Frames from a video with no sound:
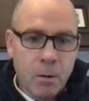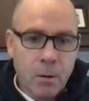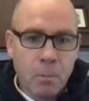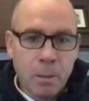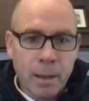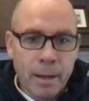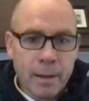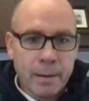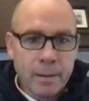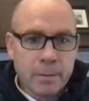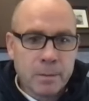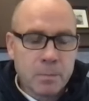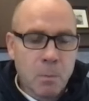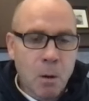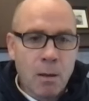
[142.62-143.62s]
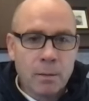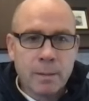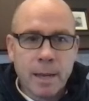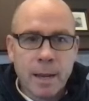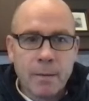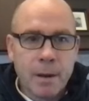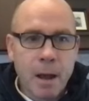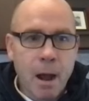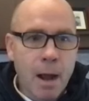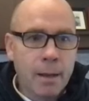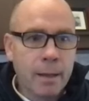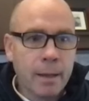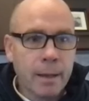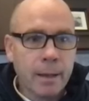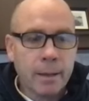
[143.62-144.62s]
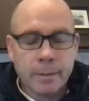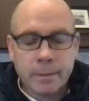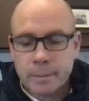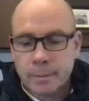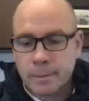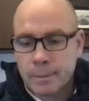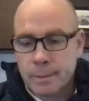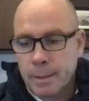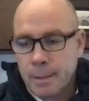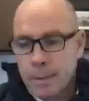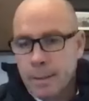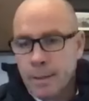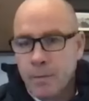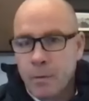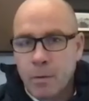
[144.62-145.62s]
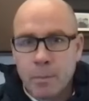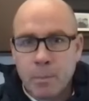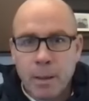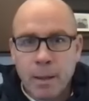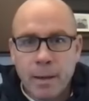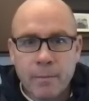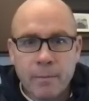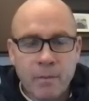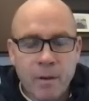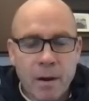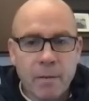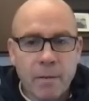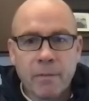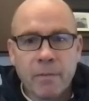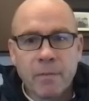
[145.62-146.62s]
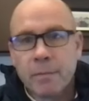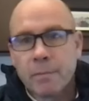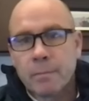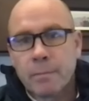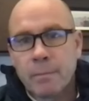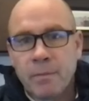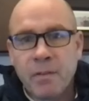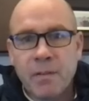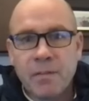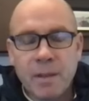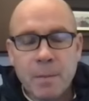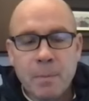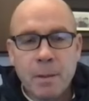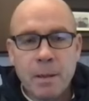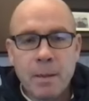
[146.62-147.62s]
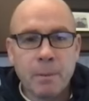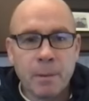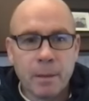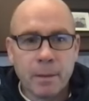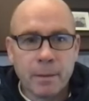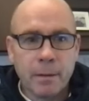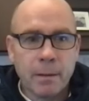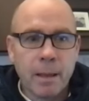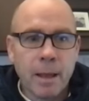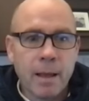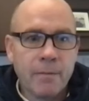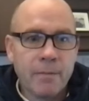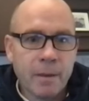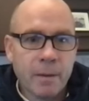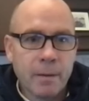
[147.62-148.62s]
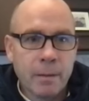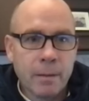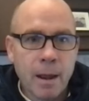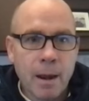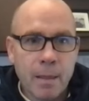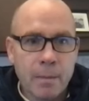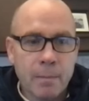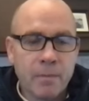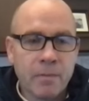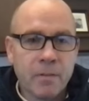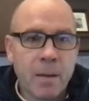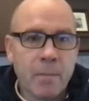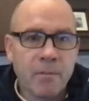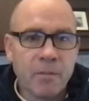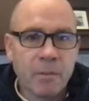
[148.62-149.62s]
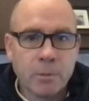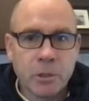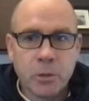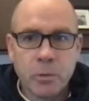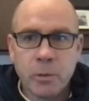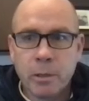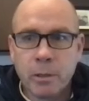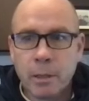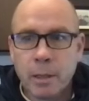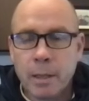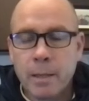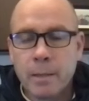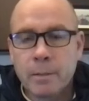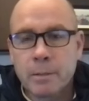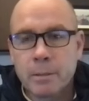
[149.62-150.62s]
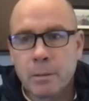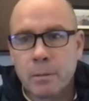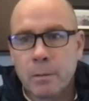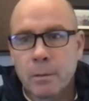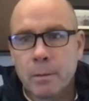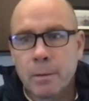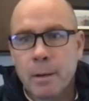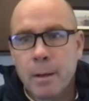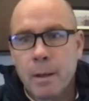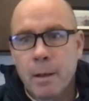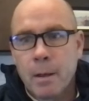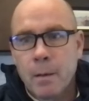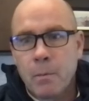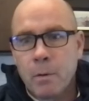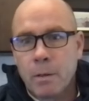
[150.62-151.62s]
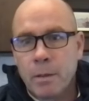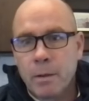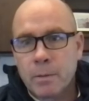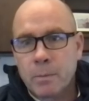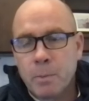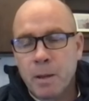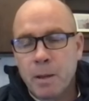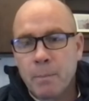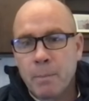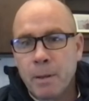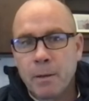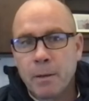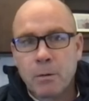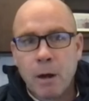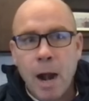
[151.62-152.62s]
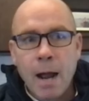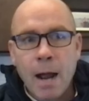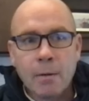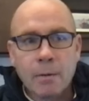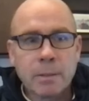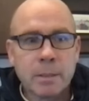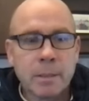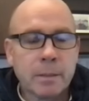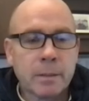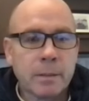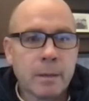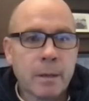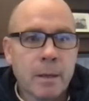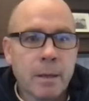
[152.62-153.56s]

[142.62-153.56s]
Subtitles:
played in small town hockey and they've only played in front of 50 people in their life. A lot of them have come from junior leagues or where there's big crowds and